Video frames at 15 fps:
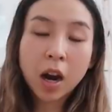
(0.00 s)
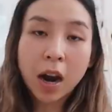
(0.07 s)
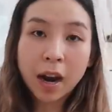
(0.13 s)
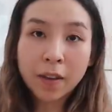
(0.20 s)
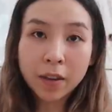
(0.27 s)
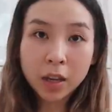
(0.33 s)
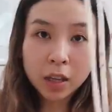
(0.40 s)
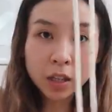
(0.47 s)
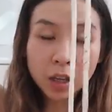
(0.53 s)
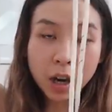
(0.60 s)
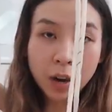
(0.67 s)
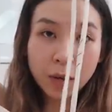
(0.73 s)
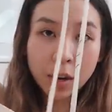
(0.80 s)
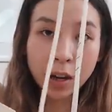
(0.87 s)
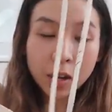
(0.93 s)
tie that you can
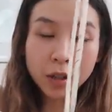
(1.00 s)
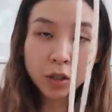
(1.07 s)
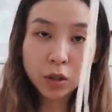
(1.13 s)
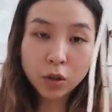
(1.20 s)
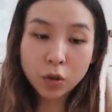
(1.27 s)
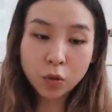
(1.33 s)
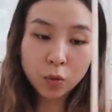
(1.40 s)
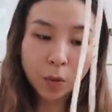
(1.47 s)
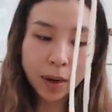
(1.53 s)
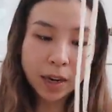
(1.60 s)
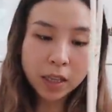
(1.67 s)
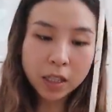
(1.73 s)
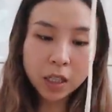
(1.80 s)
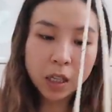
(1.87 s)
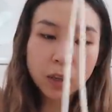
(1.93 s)
tie around your
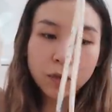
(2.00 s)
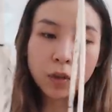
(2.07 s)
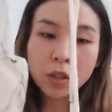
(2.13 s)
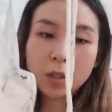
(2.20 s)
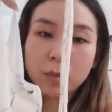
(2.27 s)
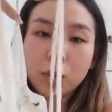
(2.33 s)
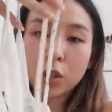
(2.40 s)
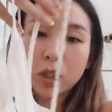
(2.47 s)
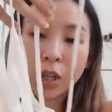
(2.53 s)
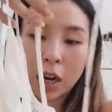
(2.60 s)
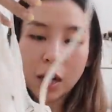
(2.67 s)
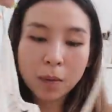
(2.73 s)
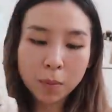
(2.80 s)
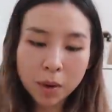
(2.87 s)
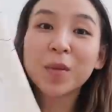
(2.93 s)
waist to give you some
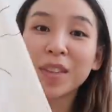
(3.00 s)
shape.